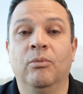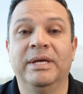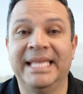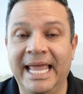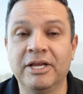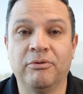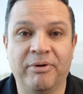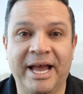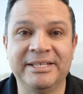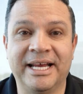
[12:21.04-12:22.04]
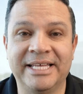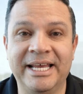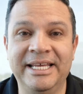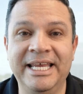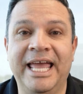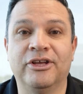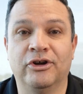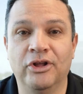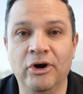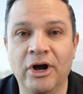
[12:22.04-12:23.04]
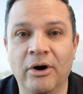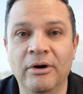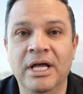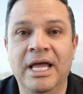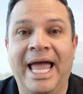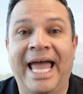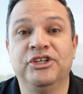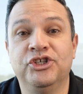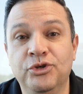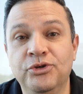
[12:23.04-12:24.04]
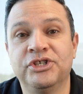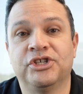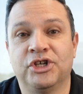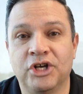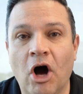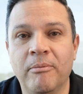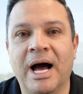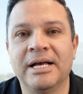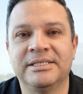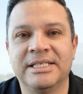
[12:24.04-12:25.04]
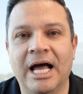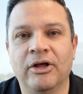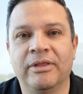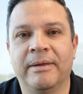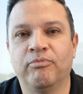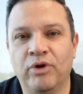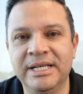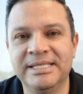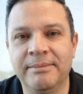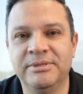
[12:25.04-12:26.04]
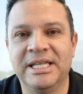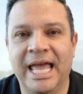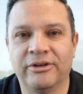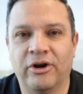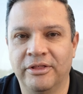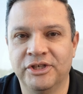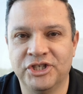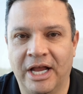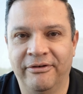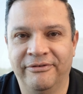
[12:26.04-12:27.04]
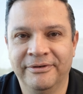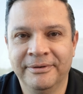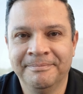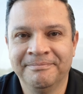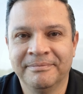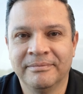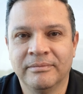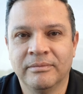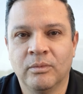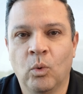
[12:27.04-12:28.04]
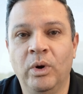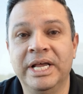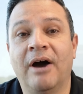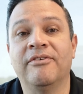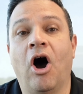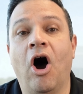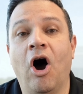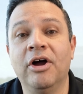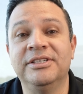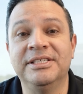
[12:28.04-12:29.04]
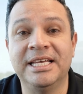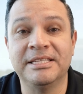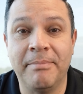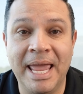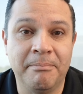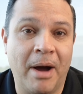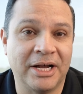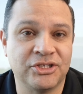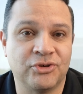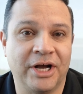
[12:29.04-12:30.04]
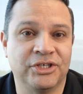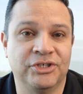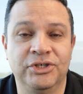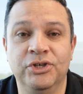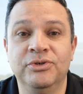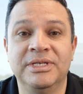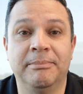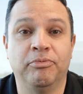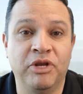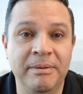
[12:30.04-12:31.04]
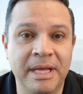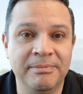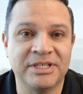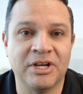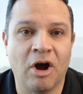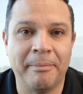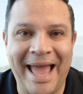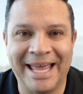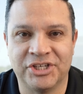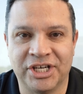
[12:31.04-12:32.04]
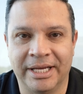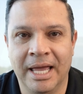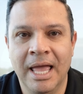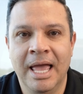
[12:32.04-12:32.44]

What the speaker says: we take your brand identity and your logo and choose the cigar box style that brings them together on the shelf. We cover all 6 main box structures used in premium cigar packaging,